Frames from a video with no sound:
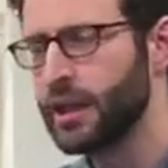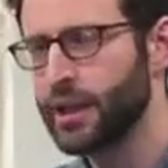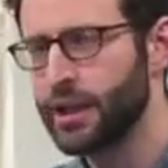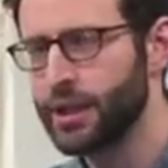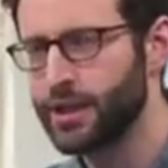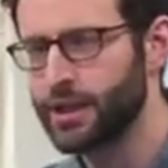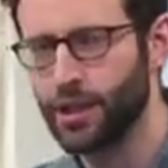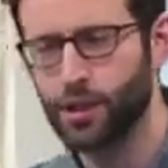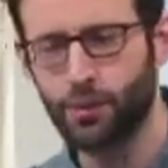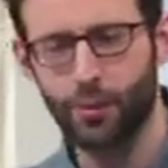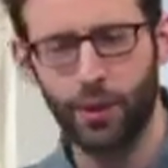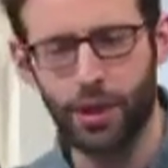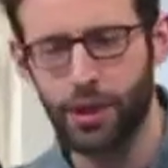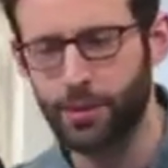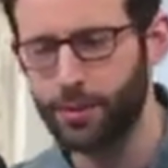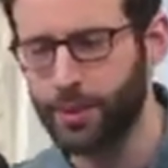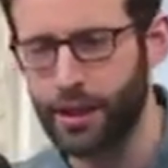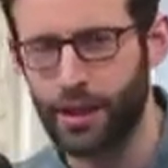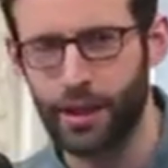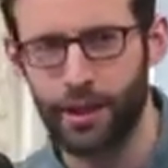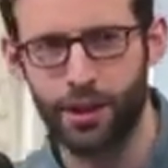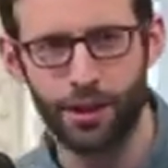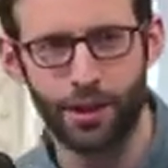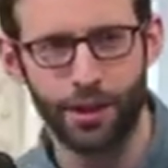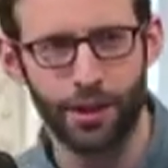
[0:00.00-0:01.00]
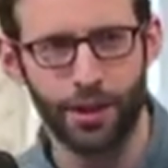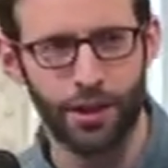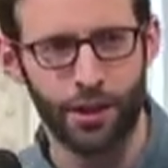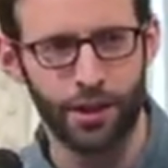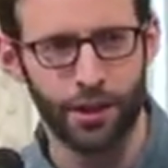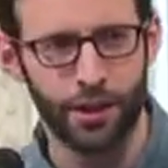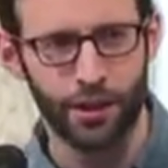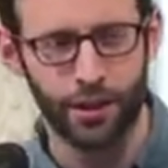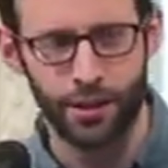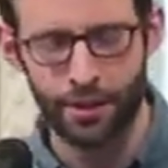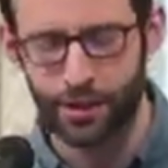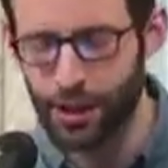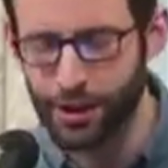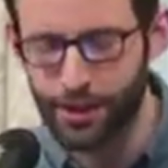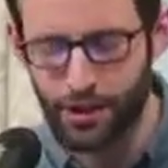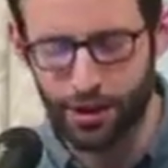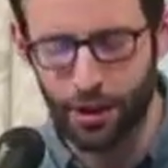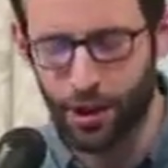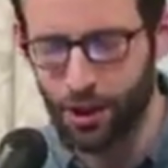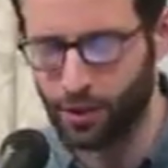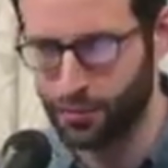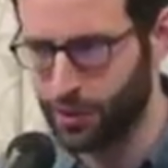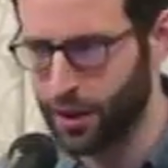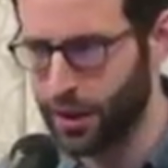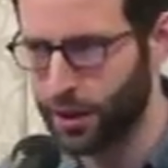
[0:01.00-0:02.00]
he said, wait a minute, that's
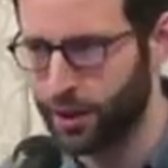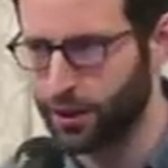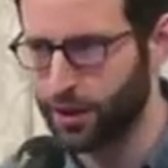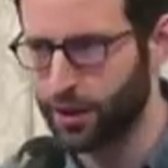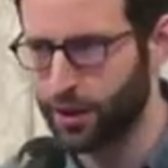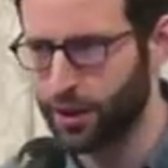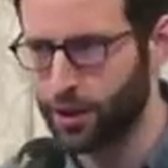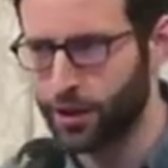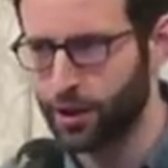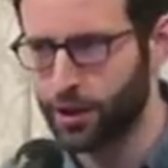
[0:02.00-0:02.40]
not right.